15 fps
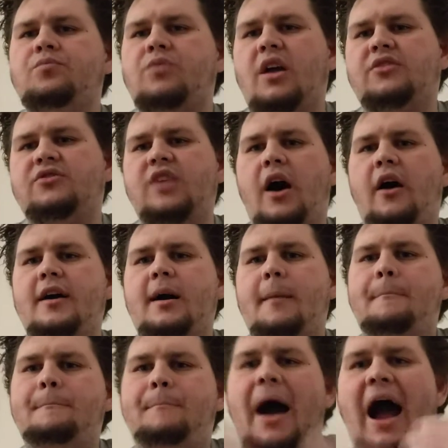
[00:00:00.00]
It's not like a
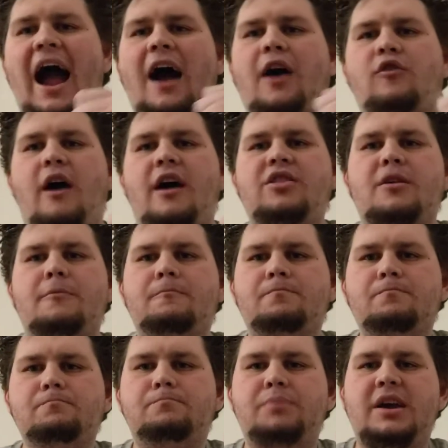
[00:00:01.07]
pow right in the
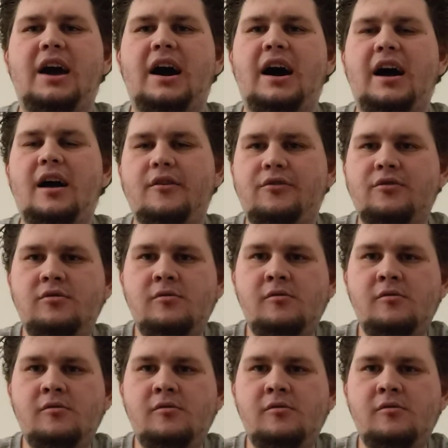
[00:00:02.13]
beehive.